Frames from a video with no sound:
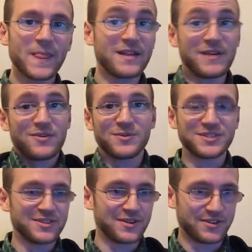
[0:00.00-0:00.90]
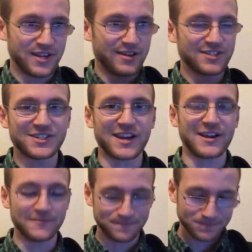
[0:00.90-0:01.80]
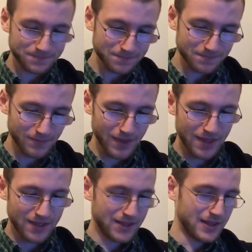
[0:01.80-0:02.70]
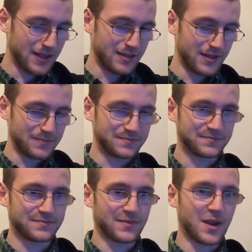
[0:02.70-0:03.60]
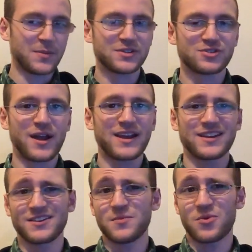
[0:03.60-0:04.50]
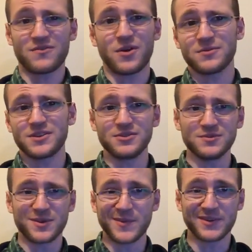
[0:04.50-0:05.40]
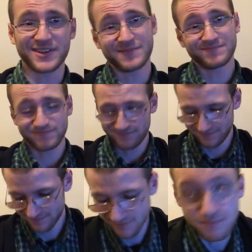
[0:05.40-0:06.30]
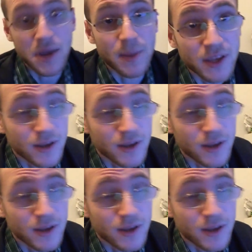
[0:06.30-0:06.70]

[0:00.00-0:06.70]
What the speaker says: I don't know what you do on your channel. I should check it out. I'm gonna try and get a little more involved with the YouTube community. Maybe.